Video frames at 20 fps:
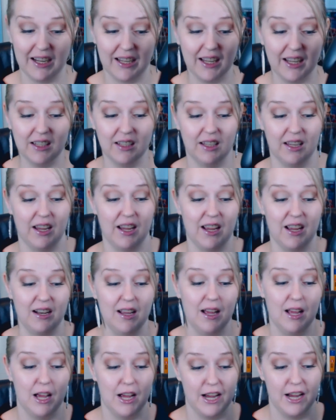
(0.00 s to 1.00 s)
I can
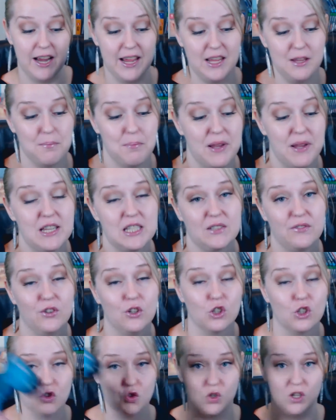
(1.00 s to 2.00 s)
get a
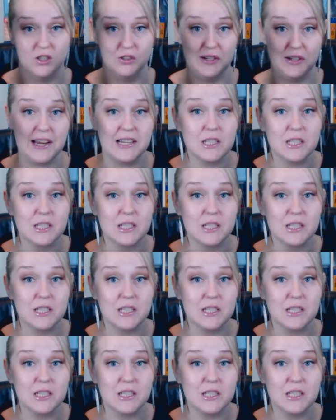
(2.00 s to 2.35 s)
PS4 controller,